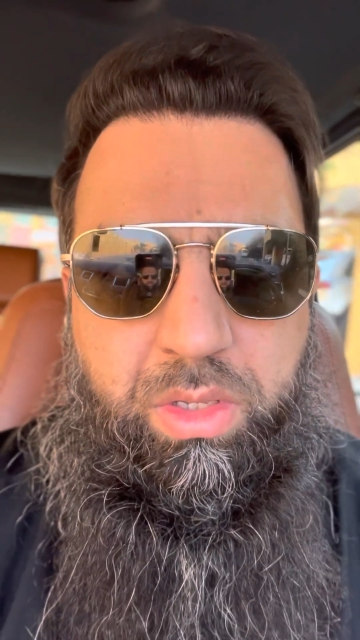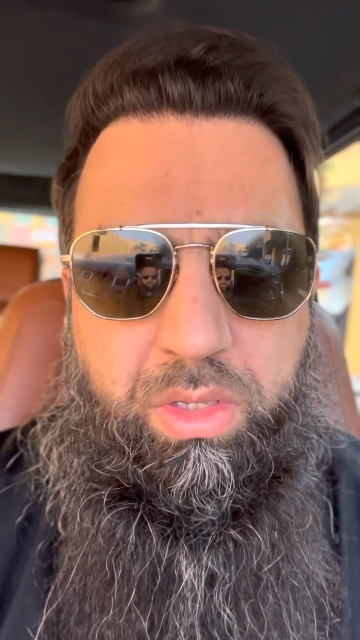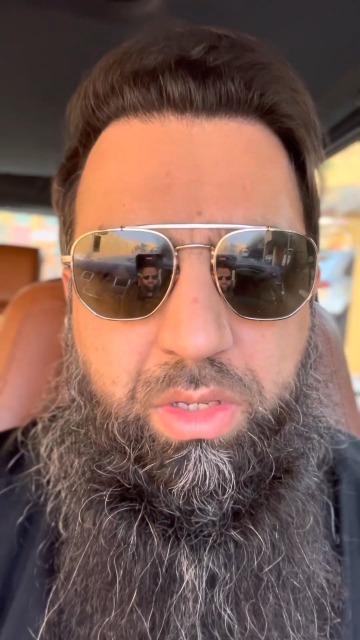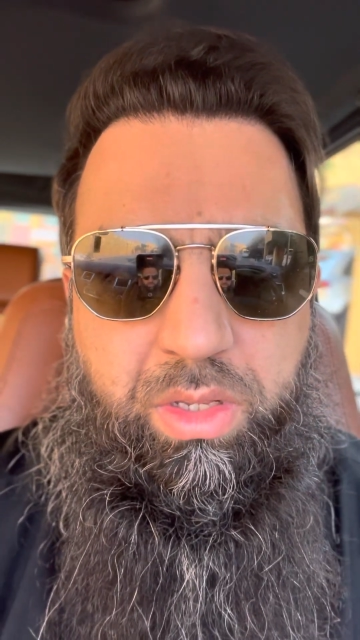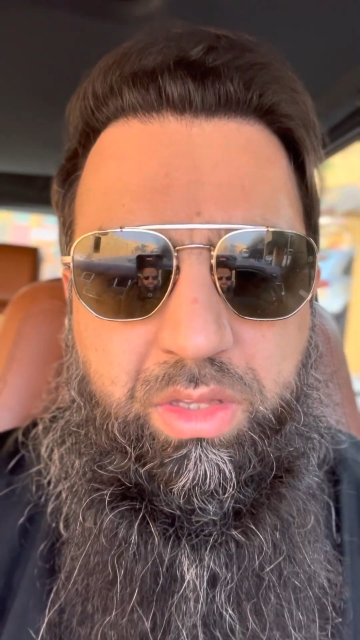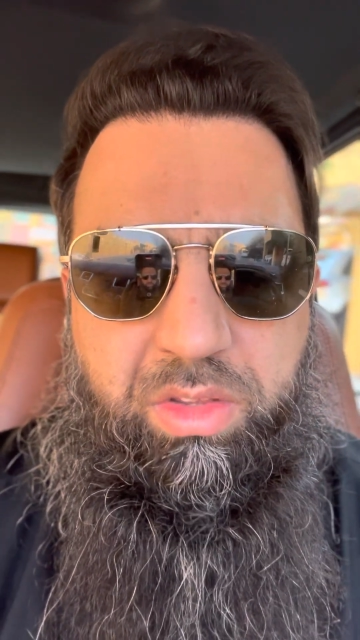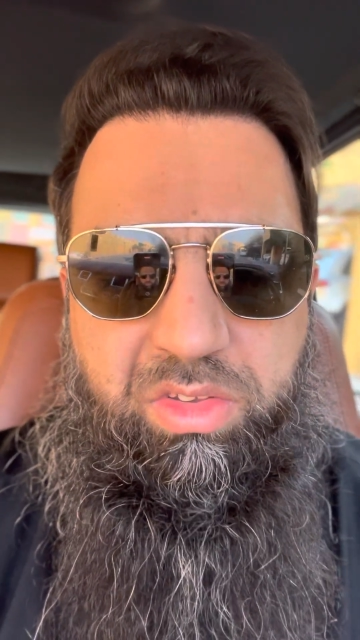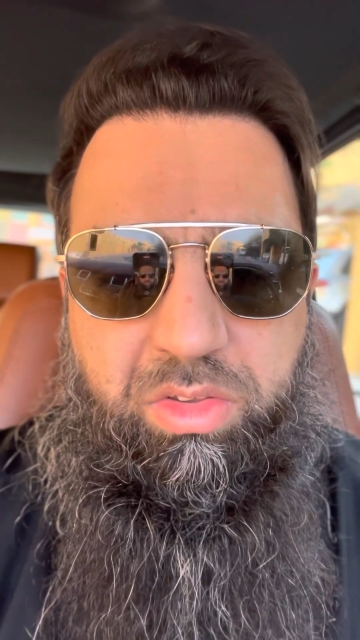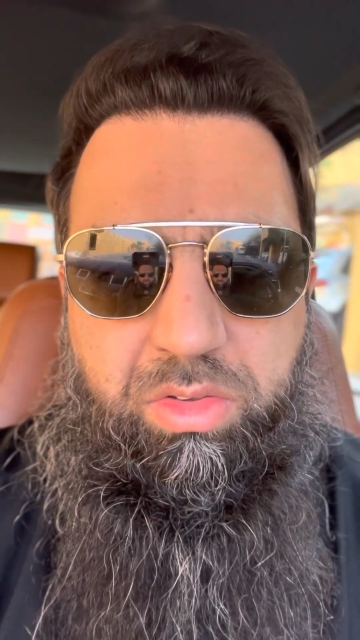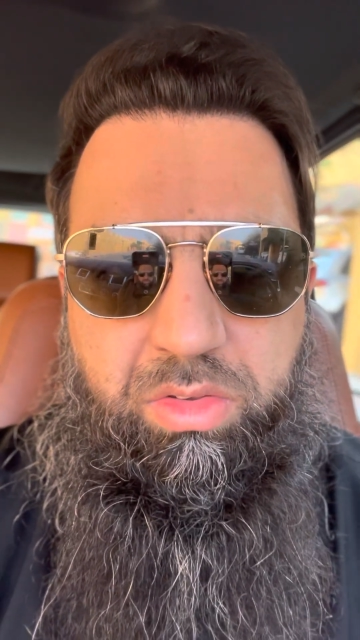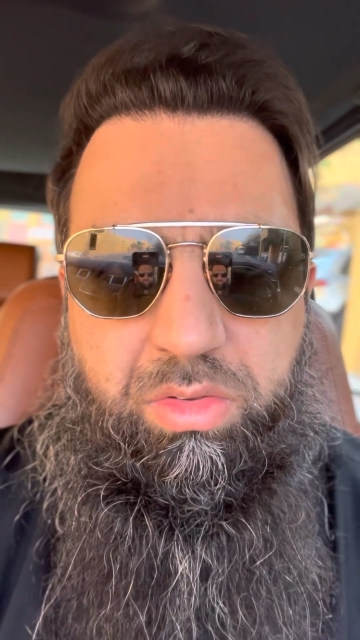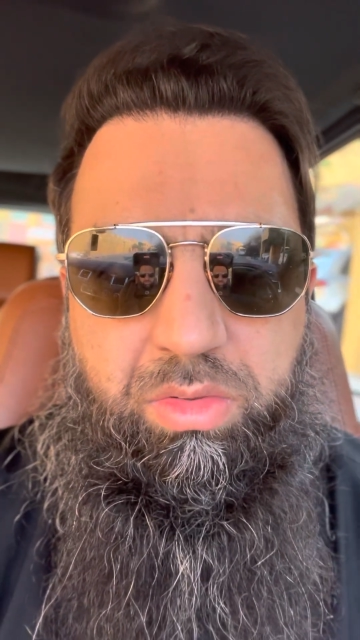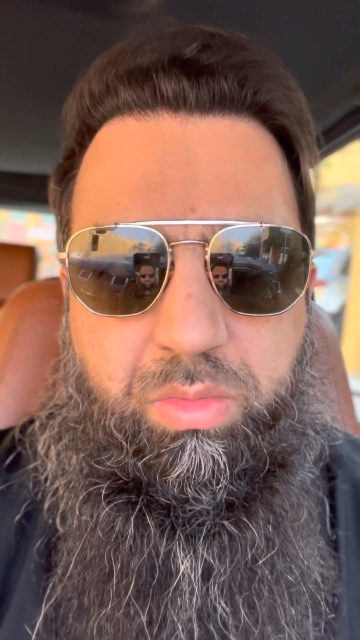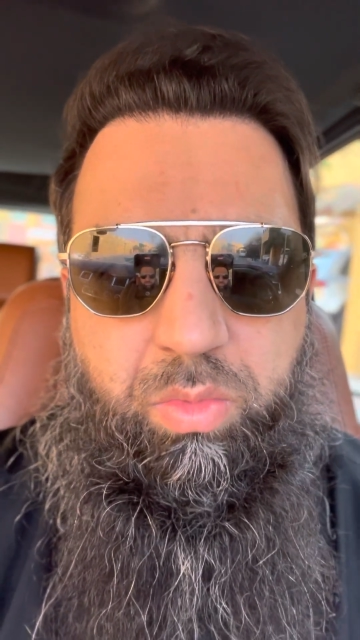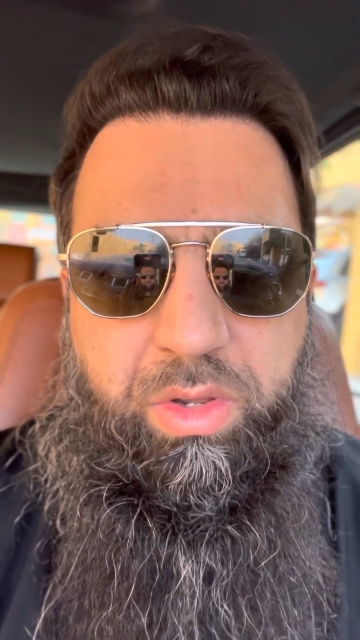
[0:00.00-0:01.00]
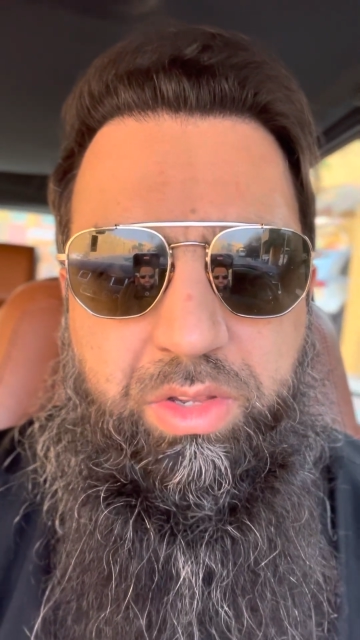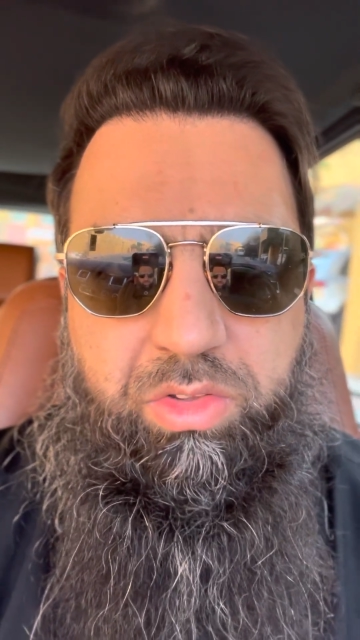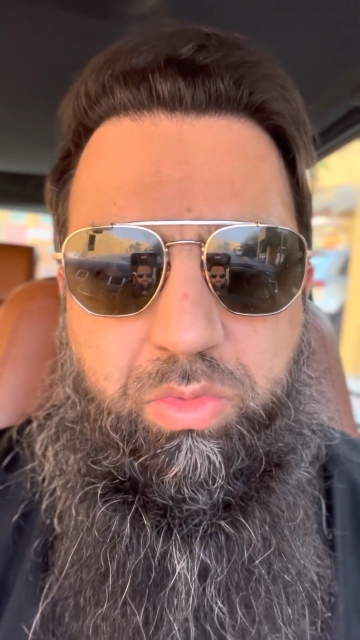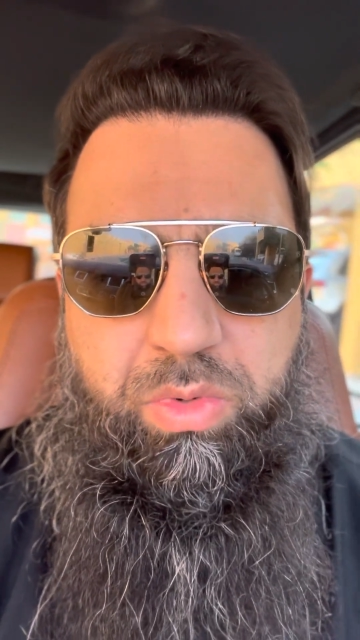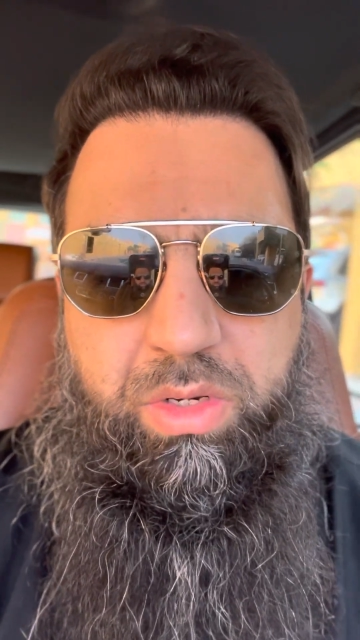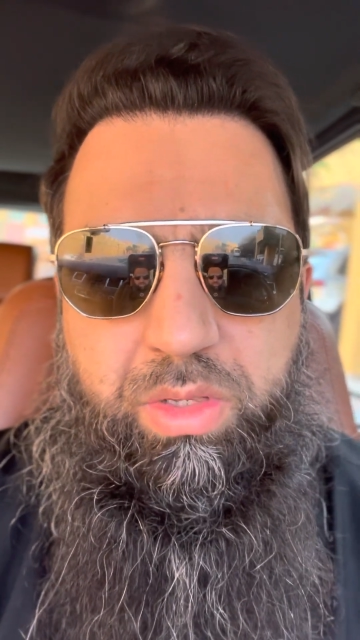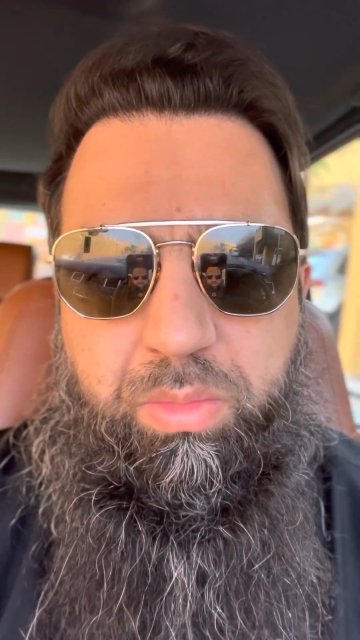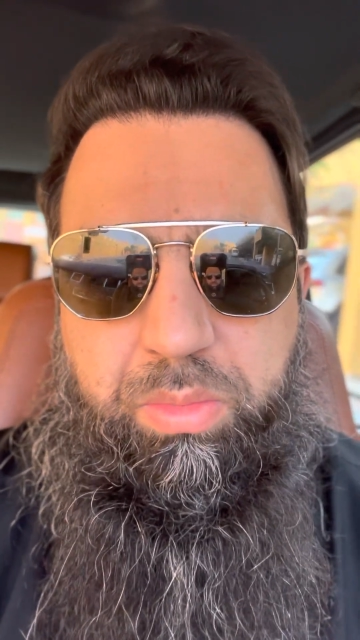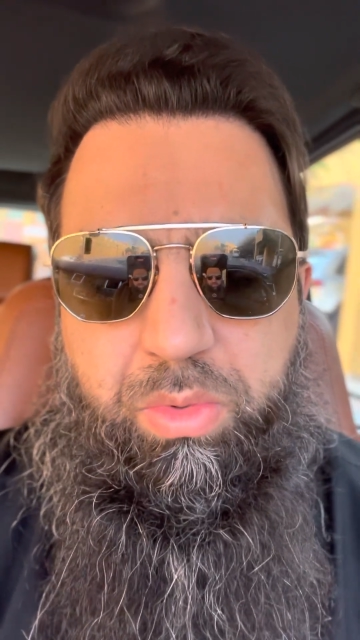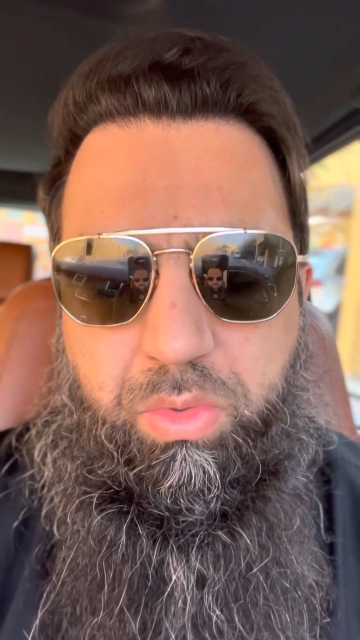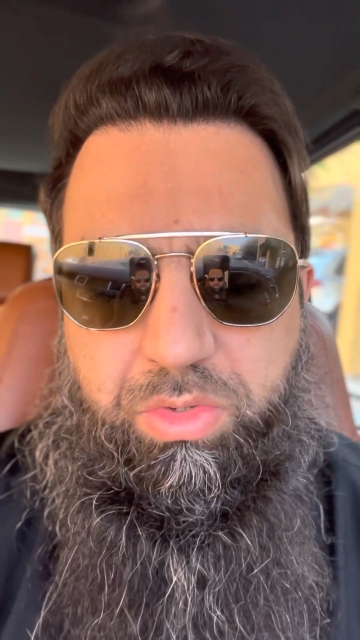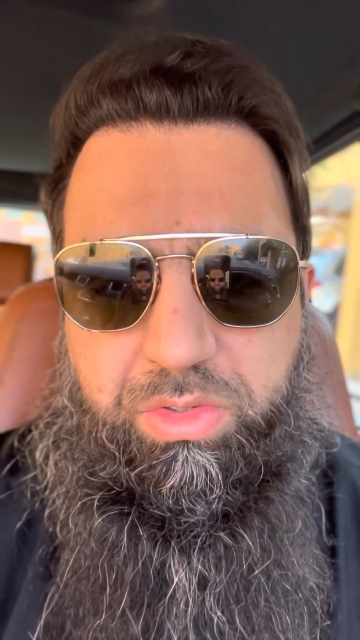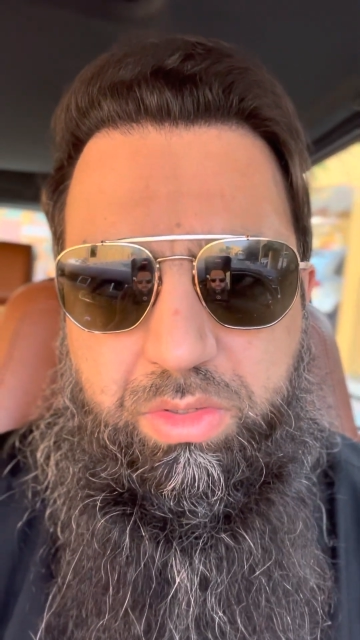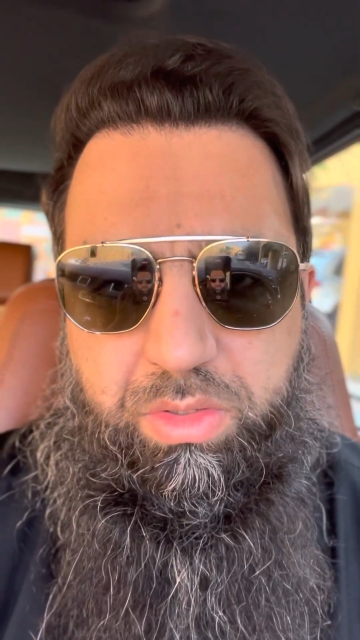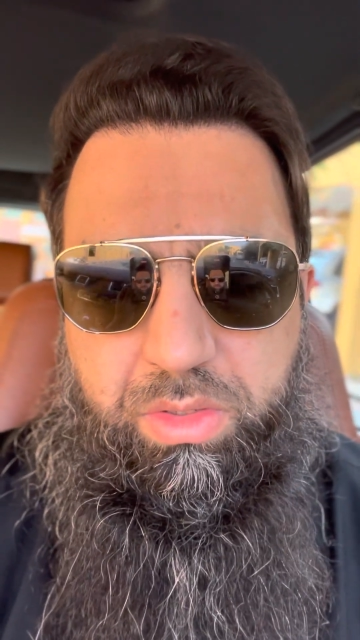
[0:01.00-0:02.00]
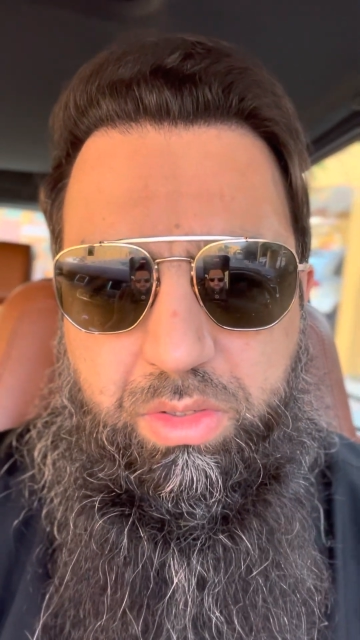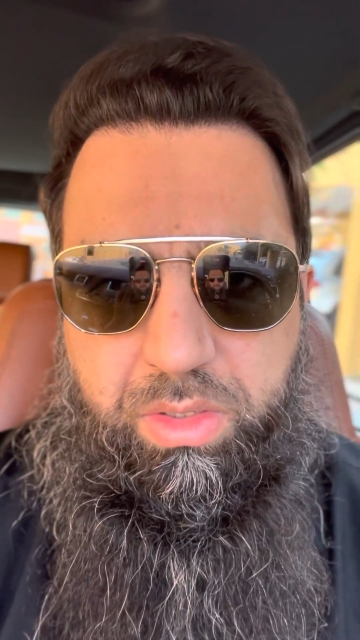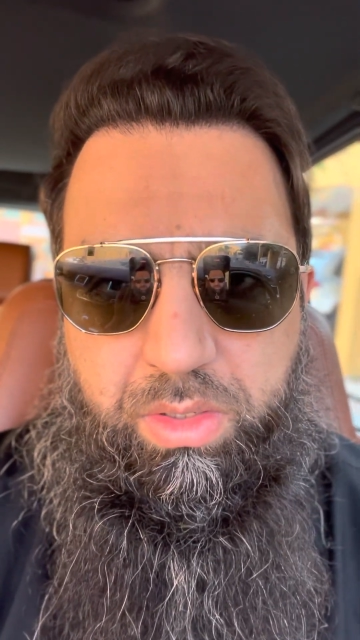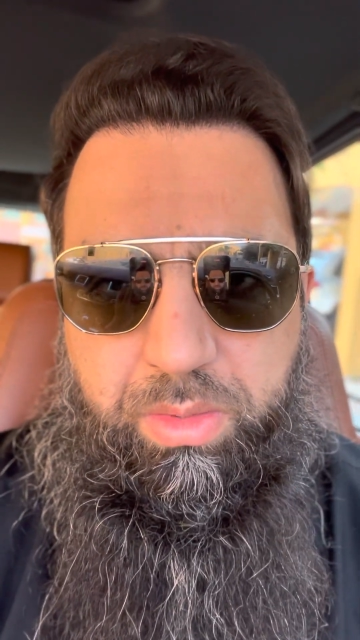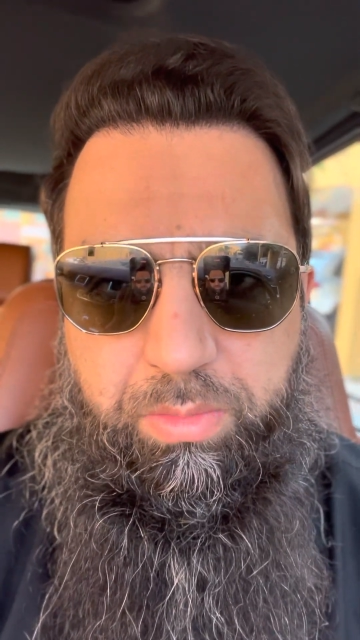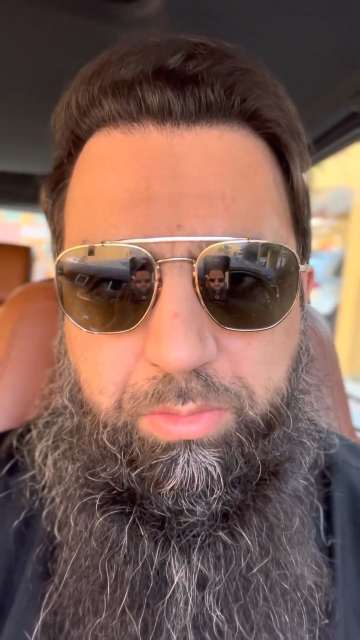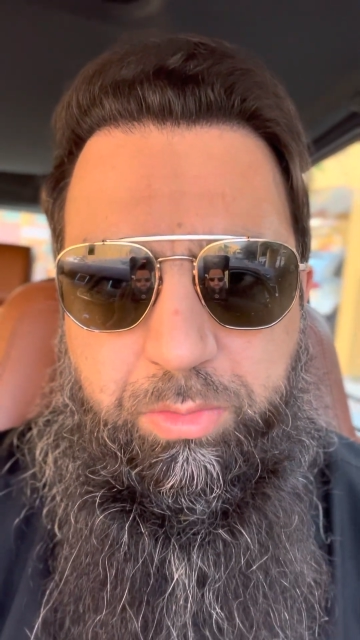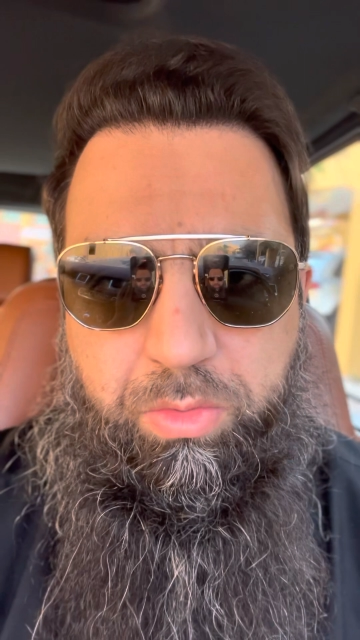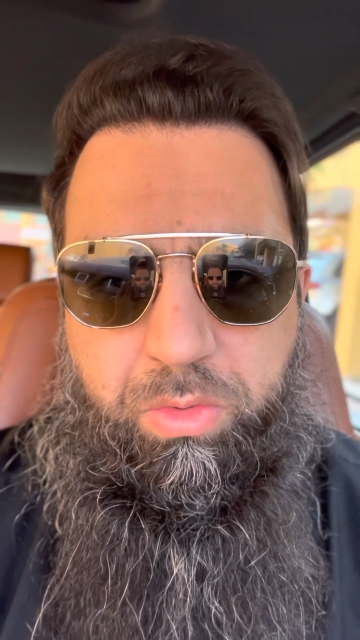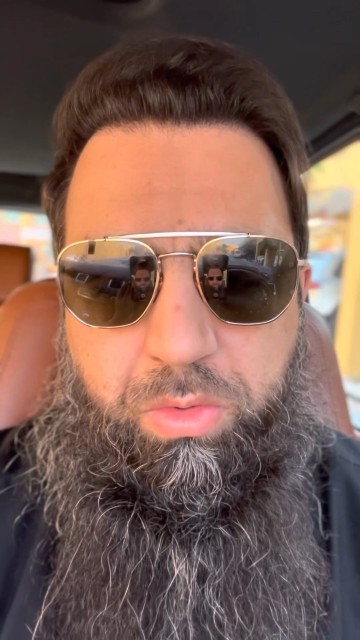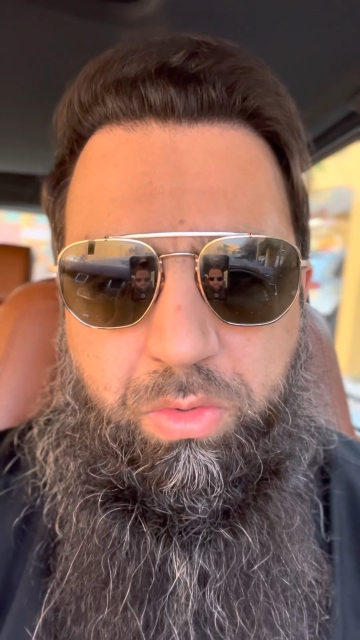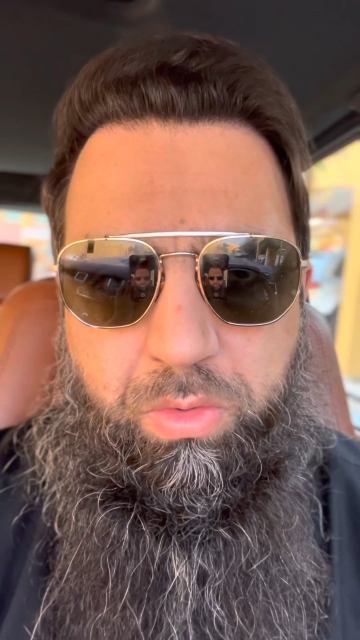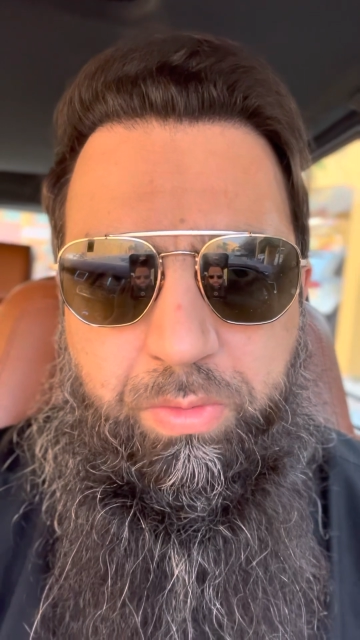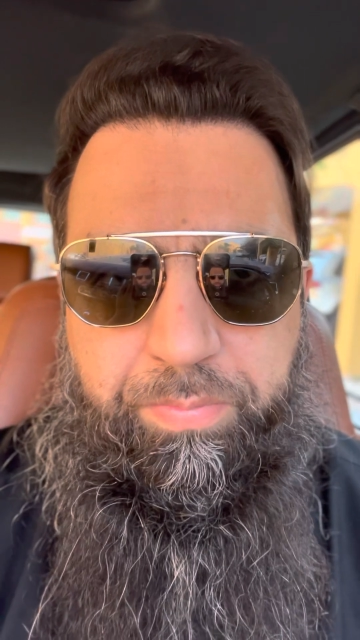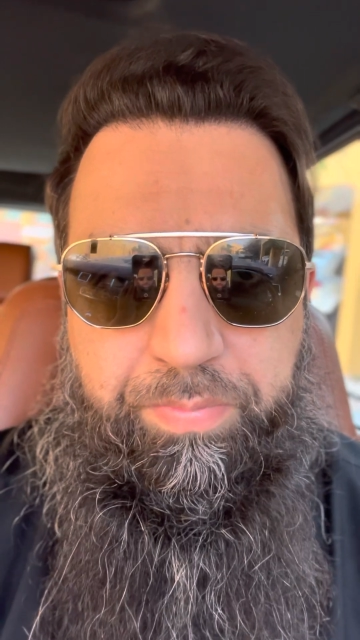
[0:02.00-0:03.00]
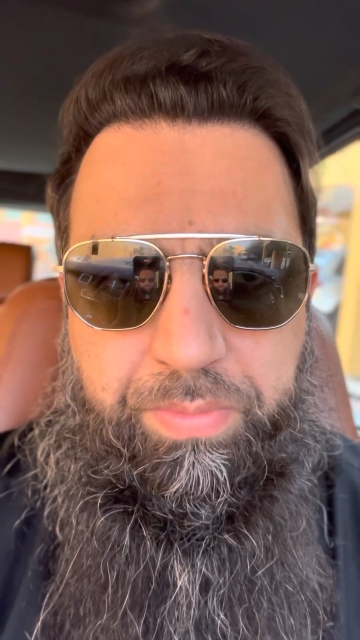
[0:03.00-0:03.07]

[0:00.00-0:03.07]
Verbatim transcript: And this is why it's really important um, for